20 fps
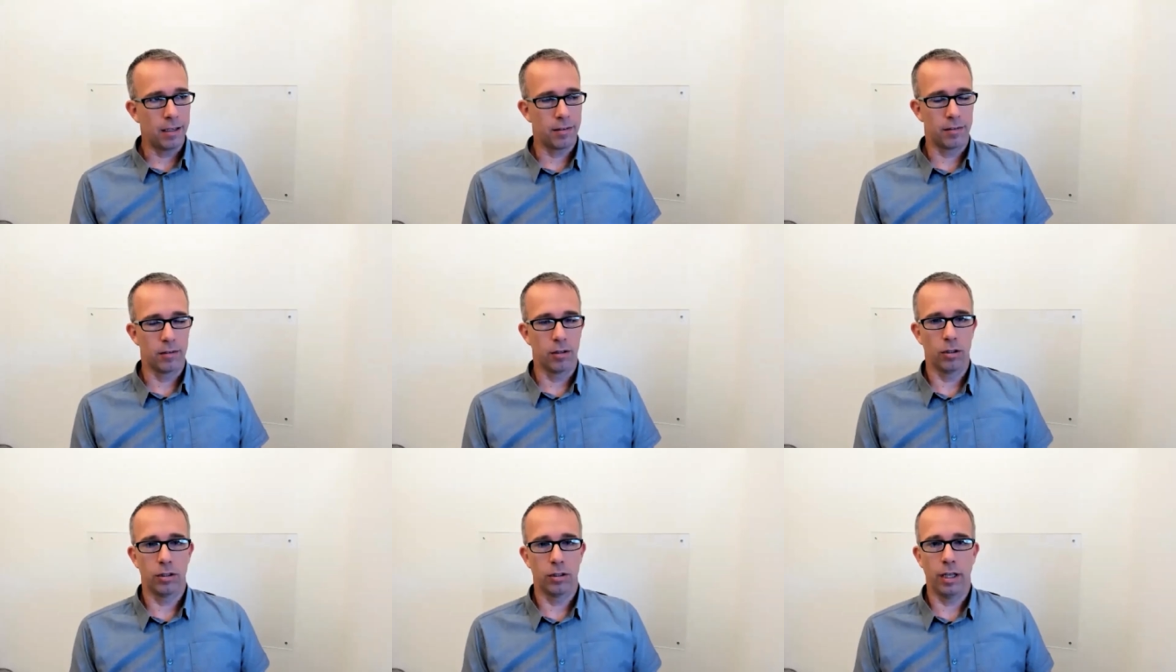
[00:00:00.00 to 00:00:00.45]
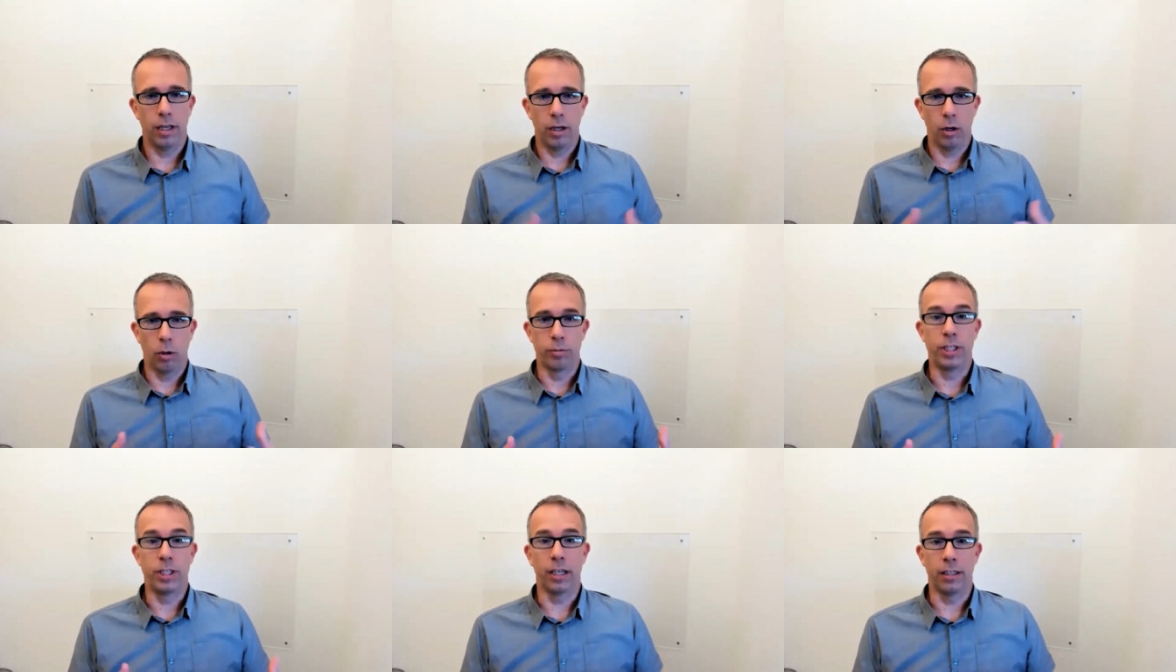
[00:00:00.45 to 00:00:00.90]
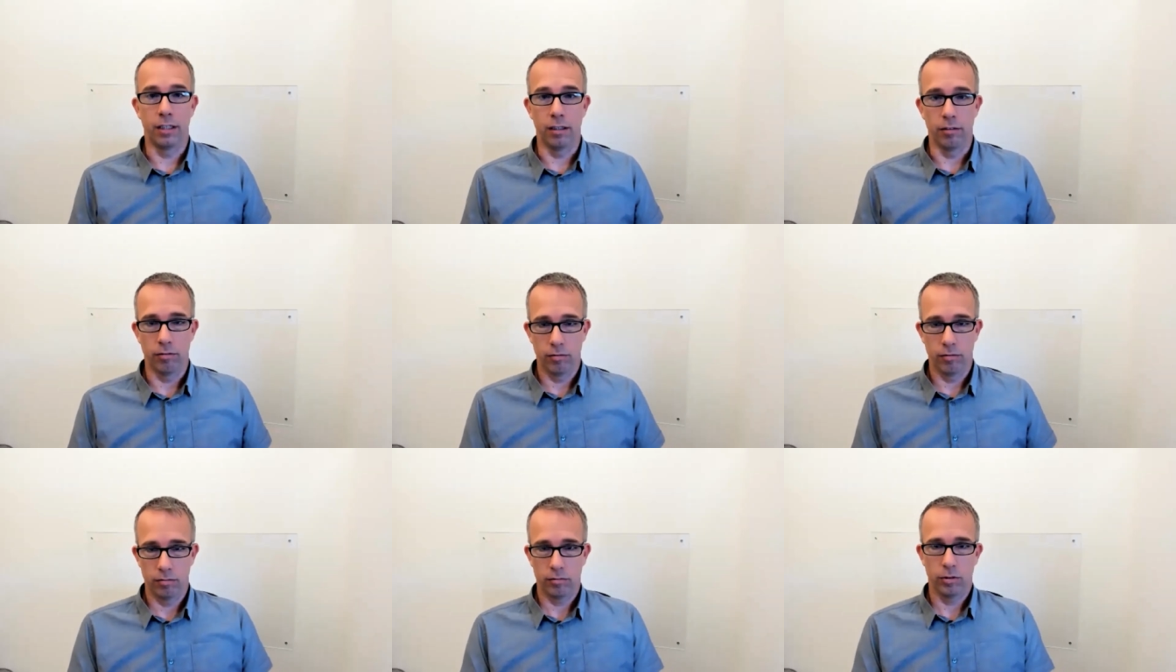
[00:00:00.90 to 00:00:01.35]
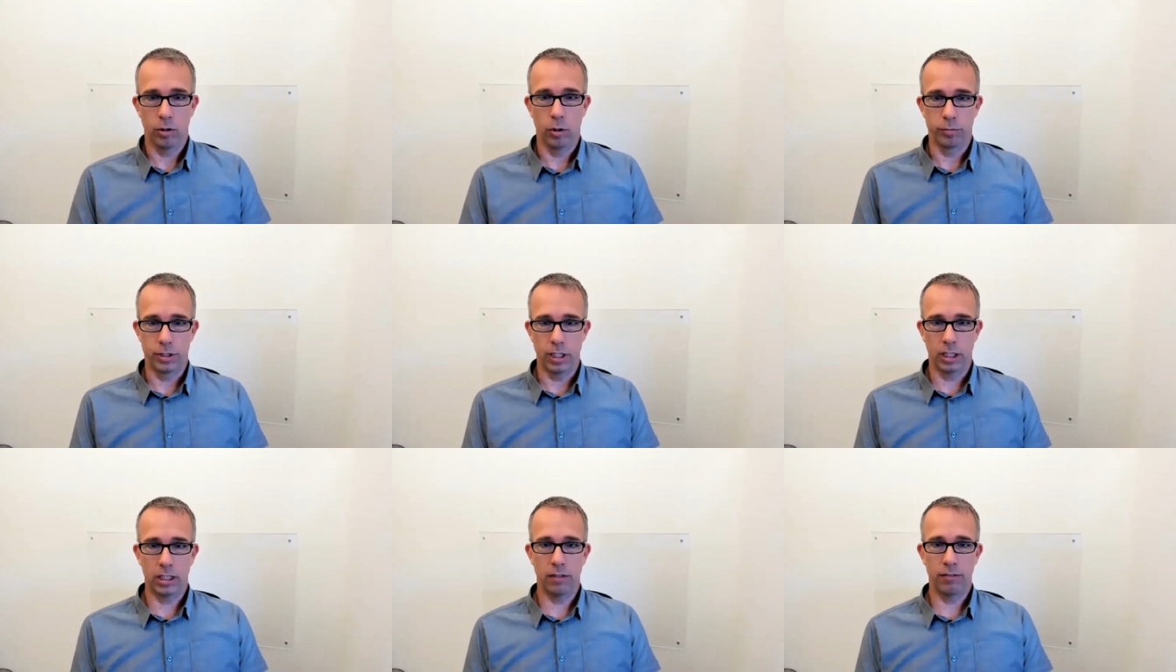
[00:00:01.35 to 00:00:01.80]
is not the objective the
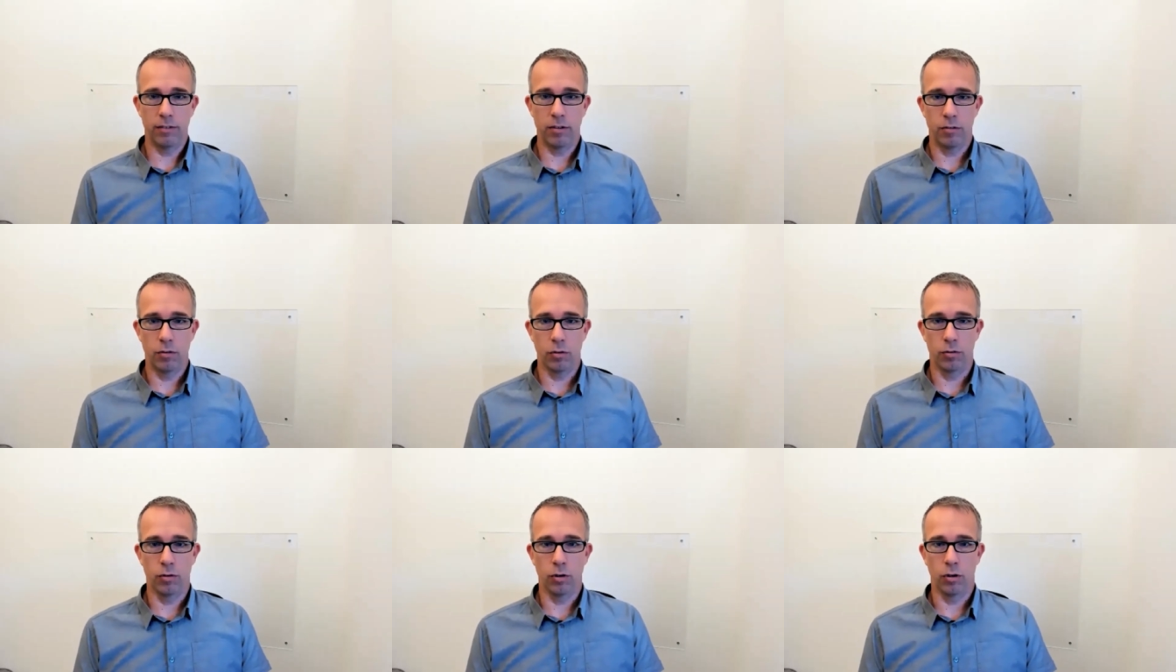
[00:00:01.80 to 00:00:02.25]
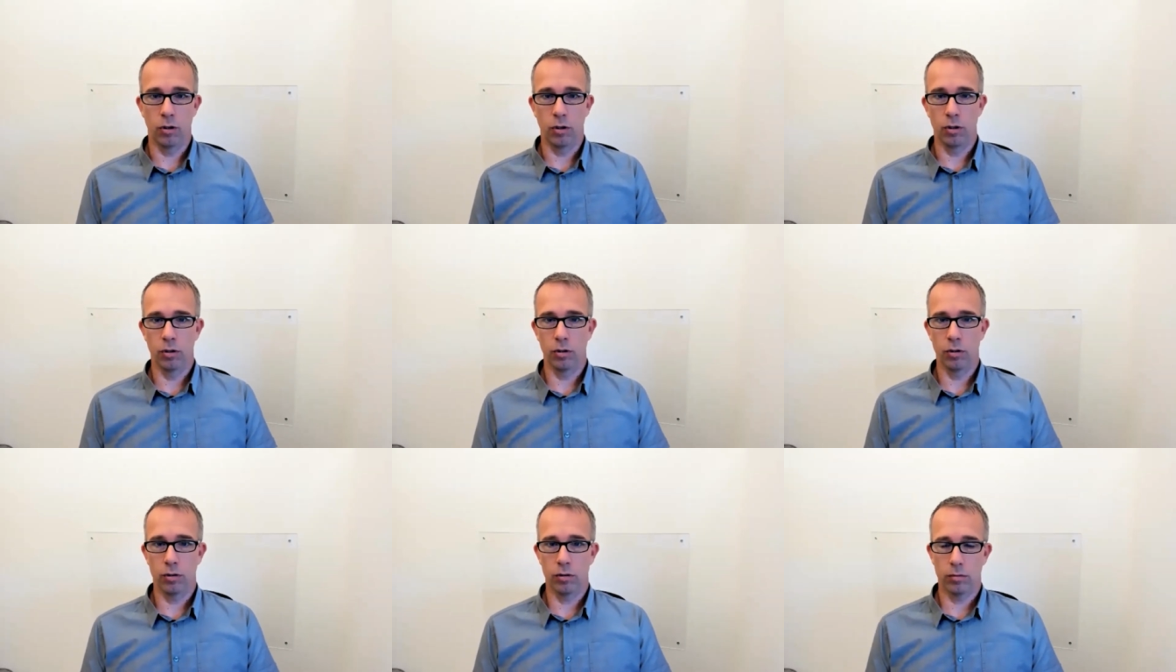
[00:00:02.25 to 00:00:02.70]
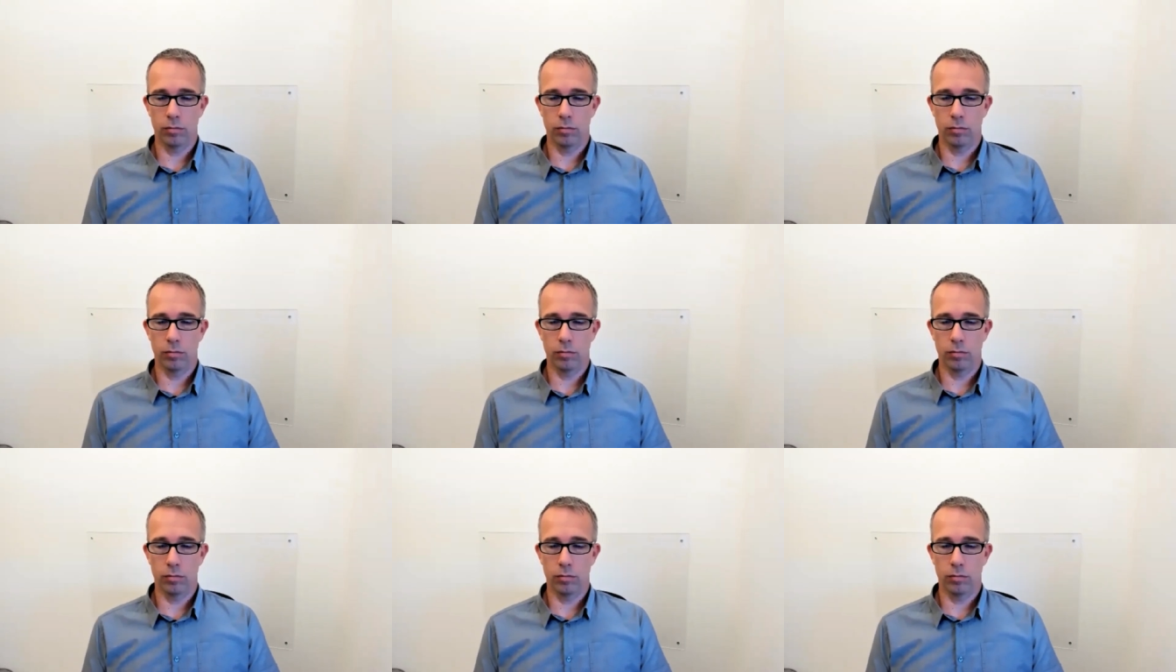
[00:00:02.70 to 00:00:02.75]
objective is to solve